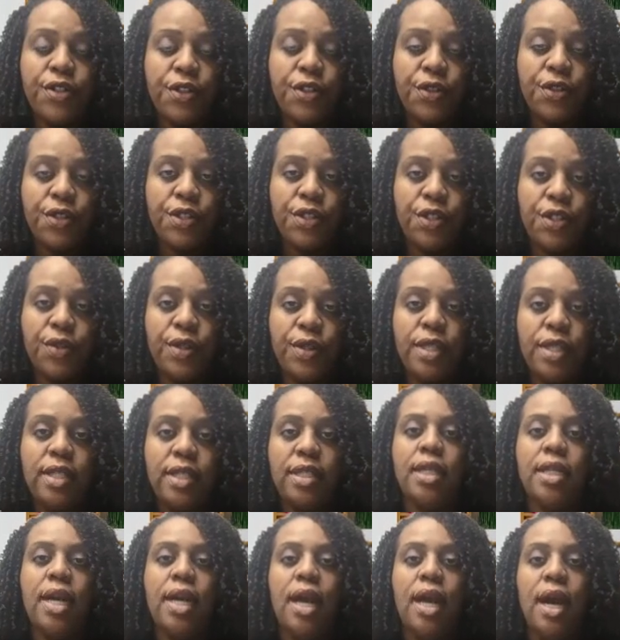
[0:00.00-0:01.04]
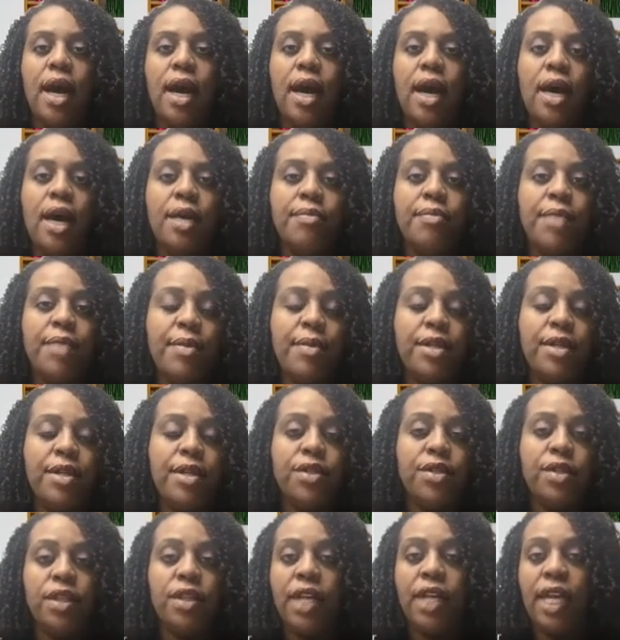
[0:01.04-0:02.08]
students, maybe to
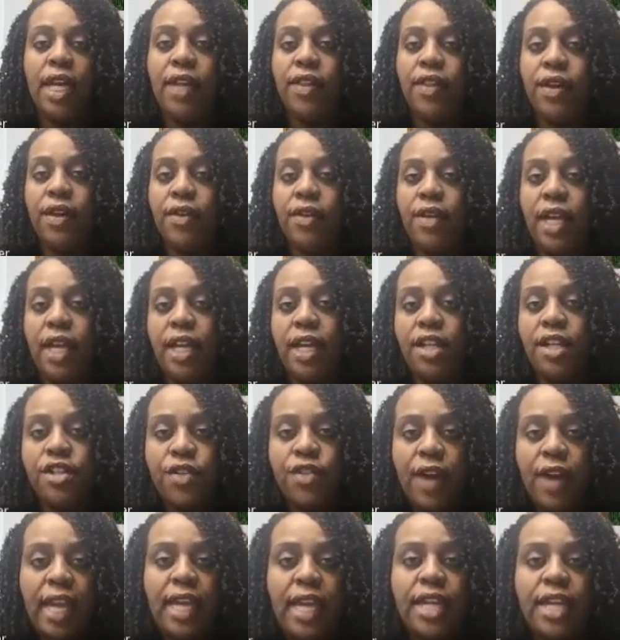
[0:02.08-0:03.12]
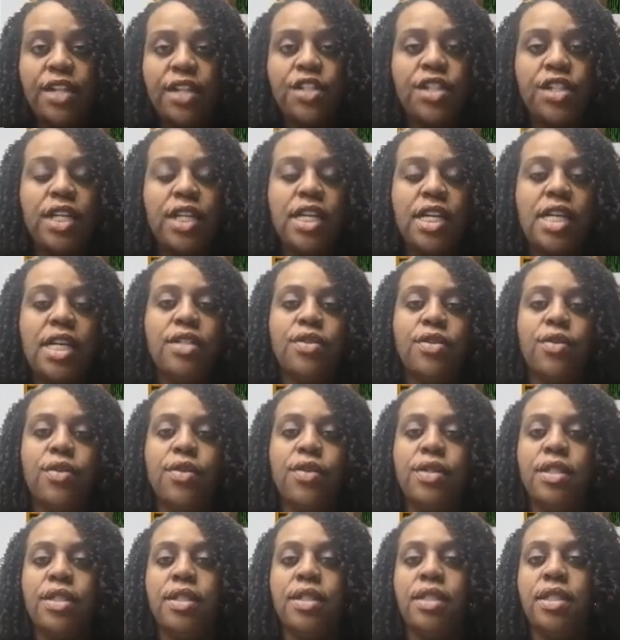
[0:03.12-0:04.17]
look at their data tracking sheets or
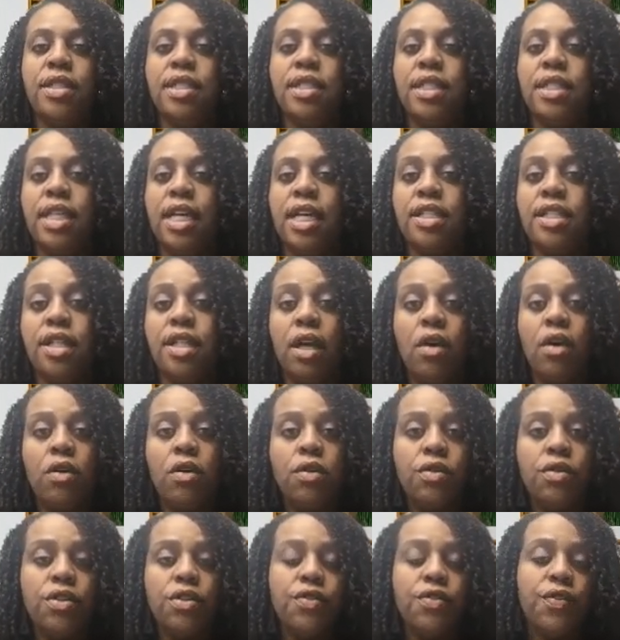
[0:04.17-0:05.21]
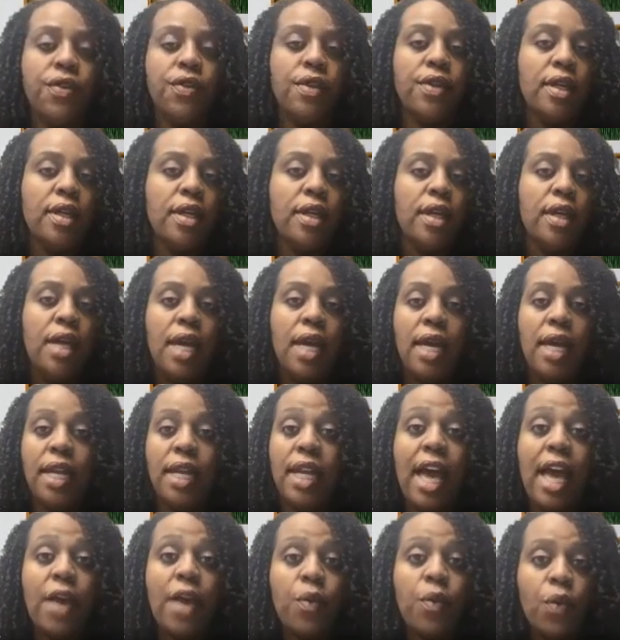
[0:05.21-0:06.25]
to discuss goals for the
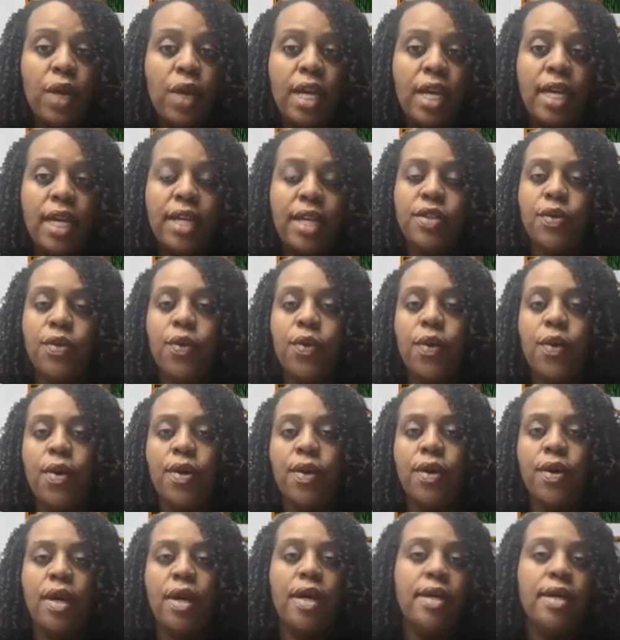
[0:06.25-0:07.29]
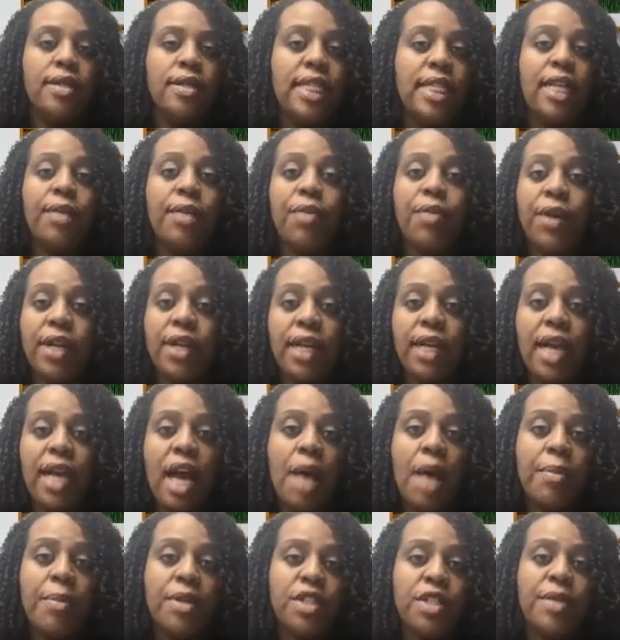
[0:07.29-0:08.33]
9 weeks or celebrate
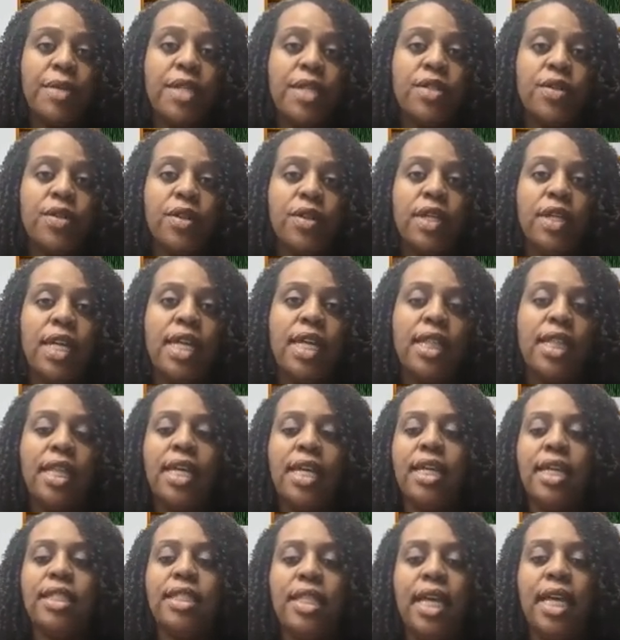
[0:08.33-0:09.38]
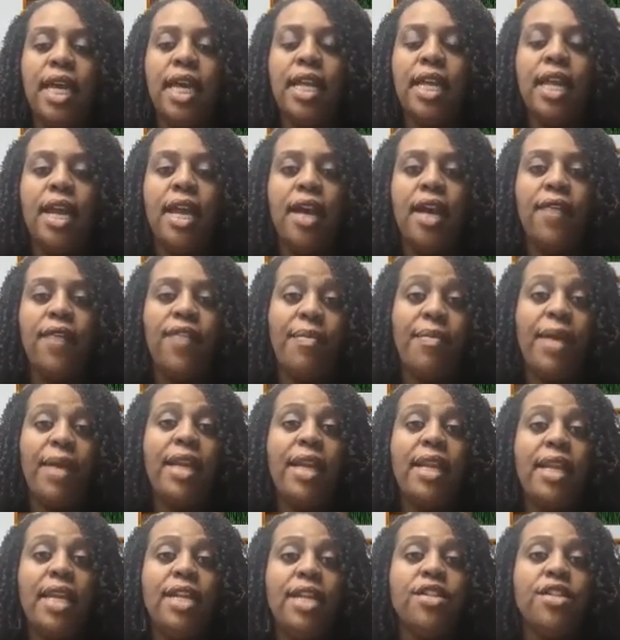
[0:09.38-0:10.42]
accomplishments or look at things that they may
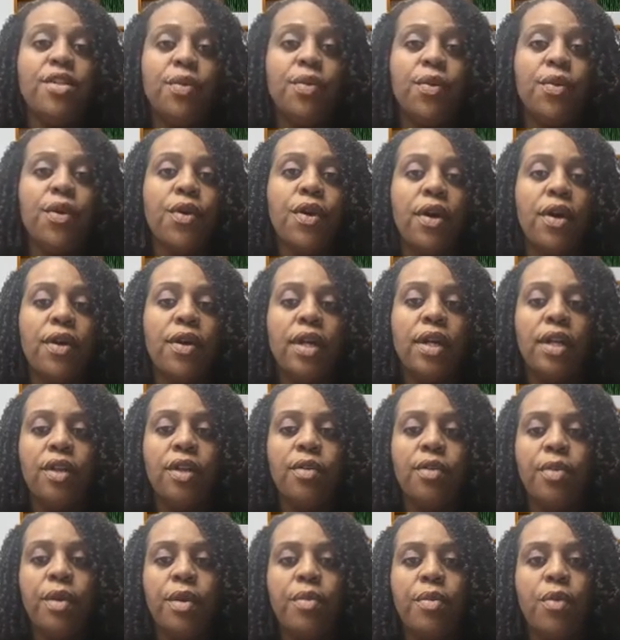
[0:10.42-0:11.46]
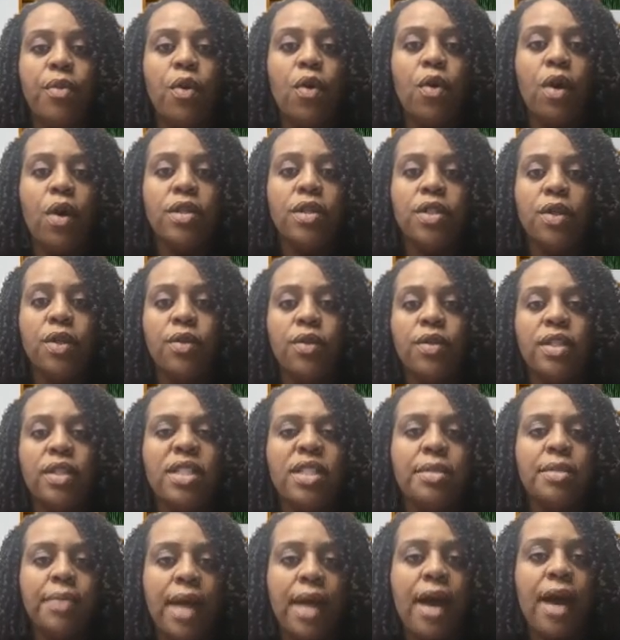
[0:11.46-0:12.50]
need to work on a little bit more. So
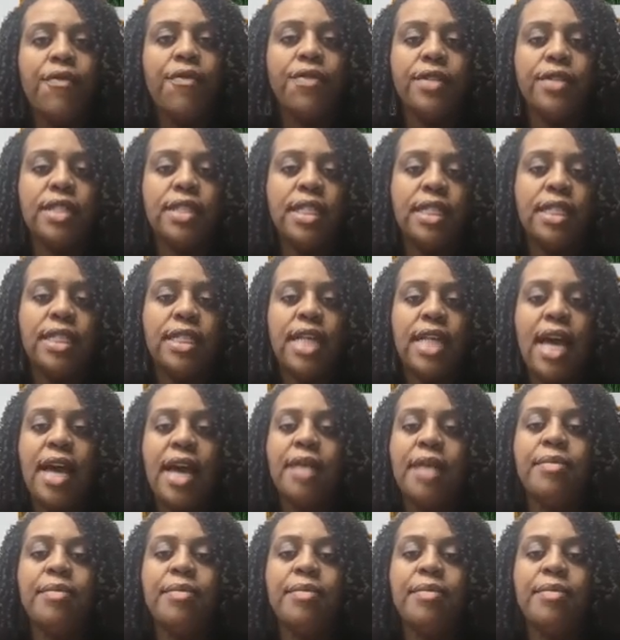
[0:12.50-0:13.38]
some conferencing time.